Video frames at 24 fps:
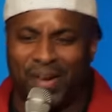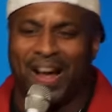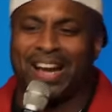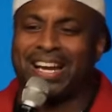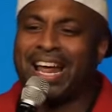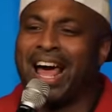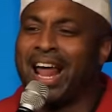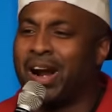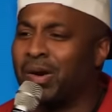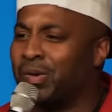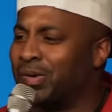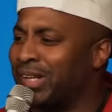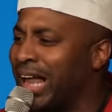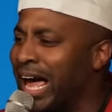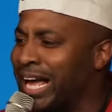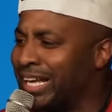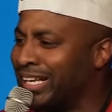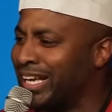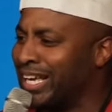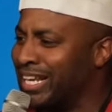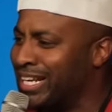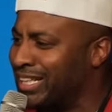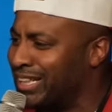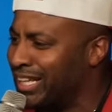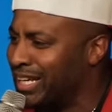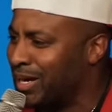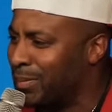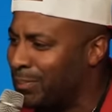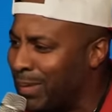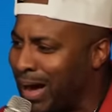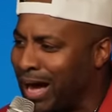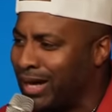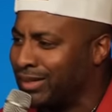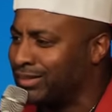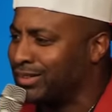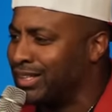In fact, I don't like
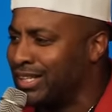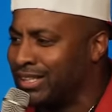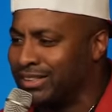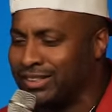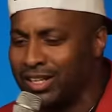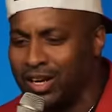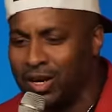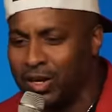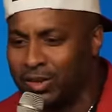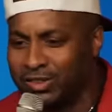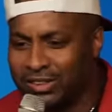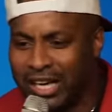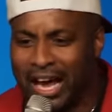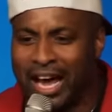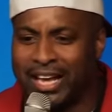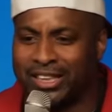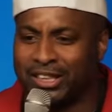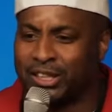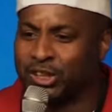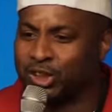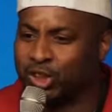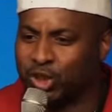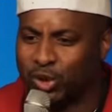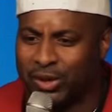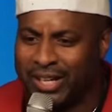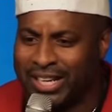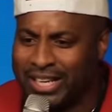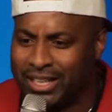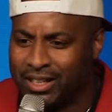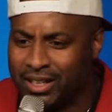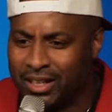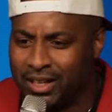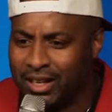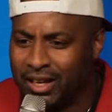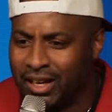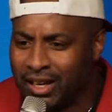anything about ding dongs. I hate the
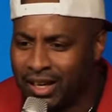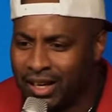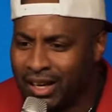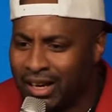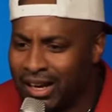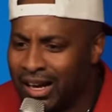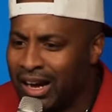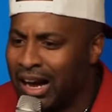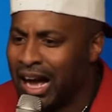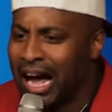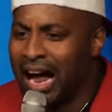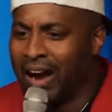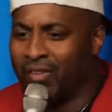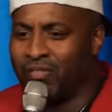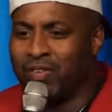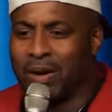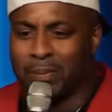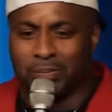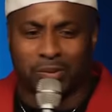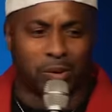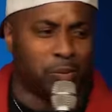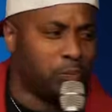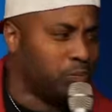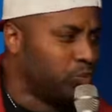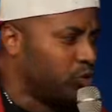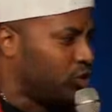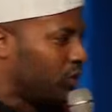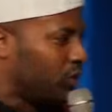treat. I ripped the,